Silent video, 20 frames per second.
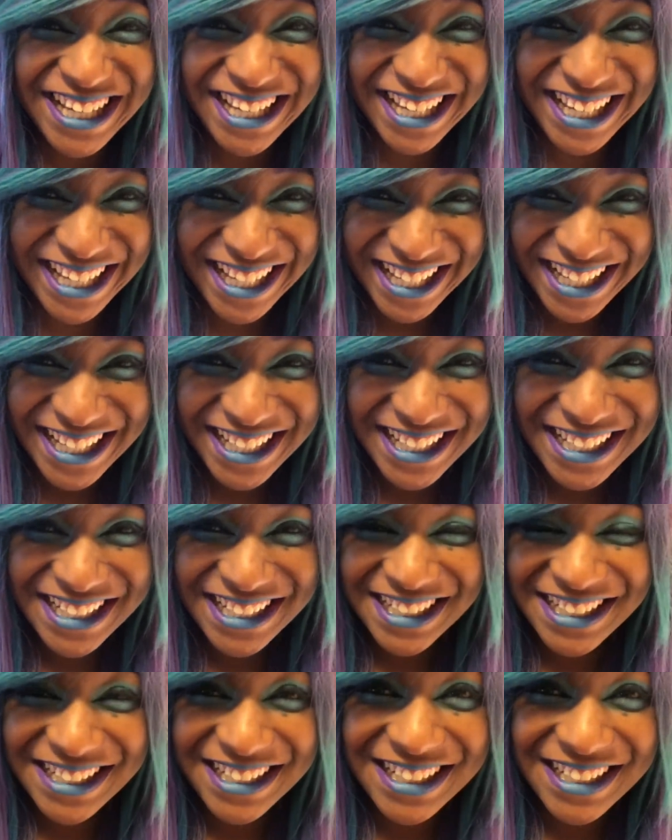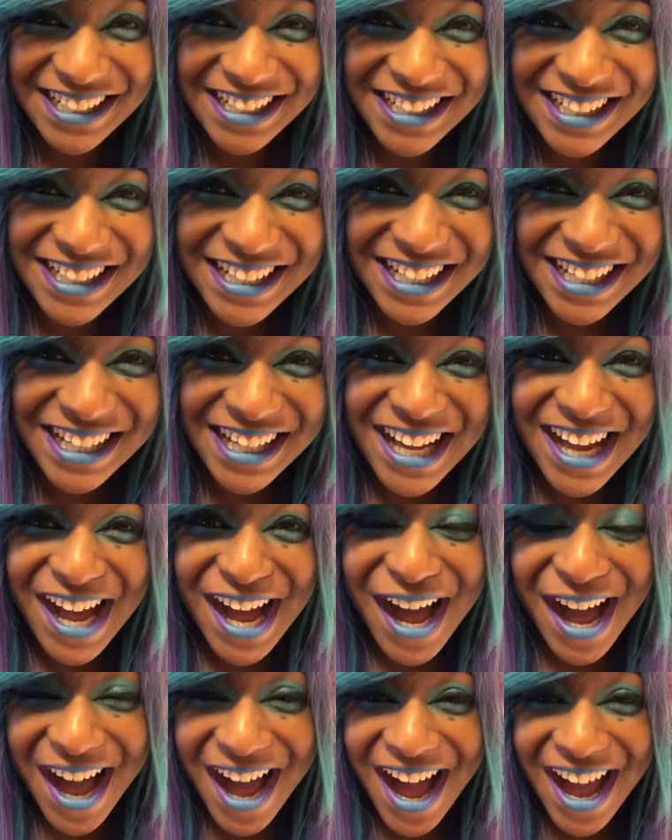I said not yet. There's no pie on my
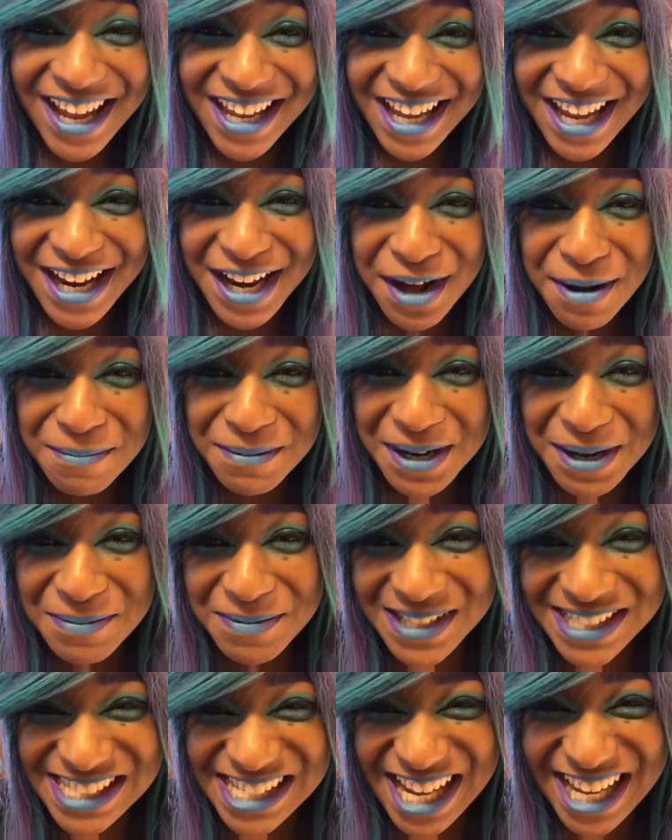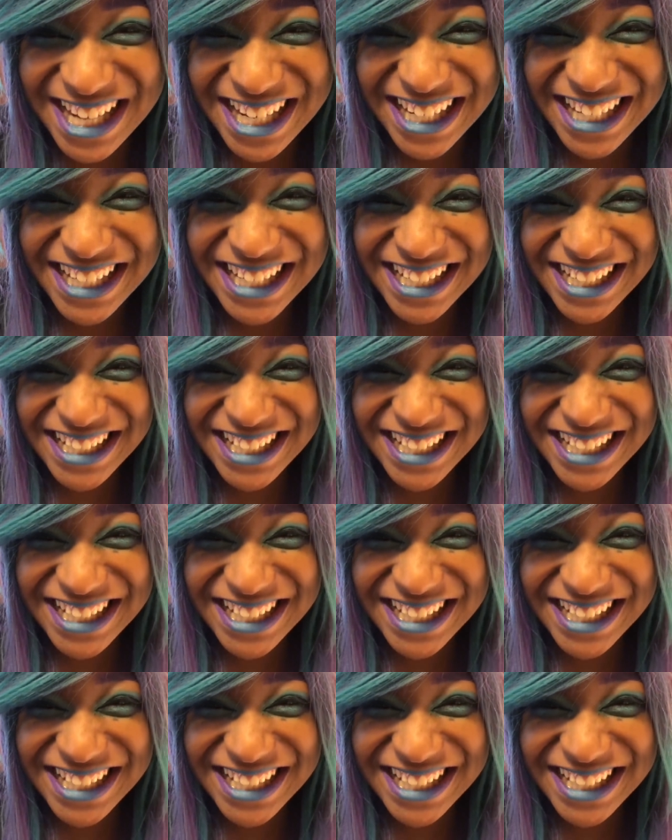face. I can't help